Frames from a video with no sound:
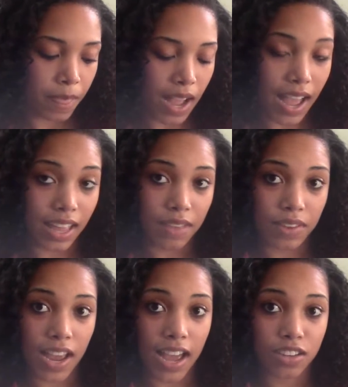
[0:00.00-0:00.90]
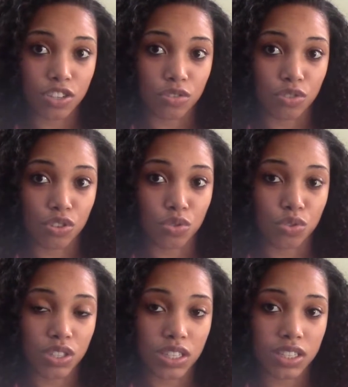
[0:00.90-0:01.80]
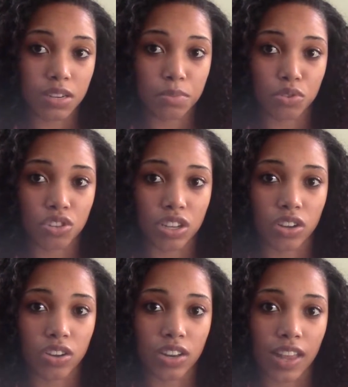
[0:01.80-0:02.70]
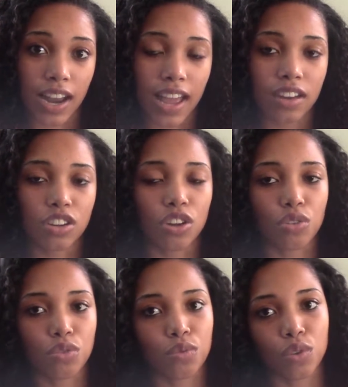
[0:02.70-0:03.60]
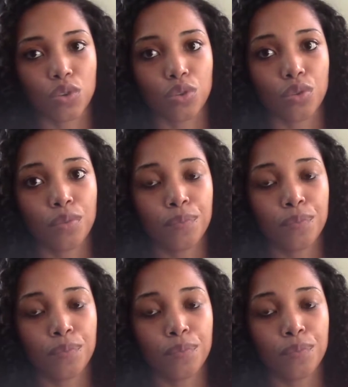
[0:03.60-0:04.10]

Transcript: I even had to use this nipple shield, and then I had to go through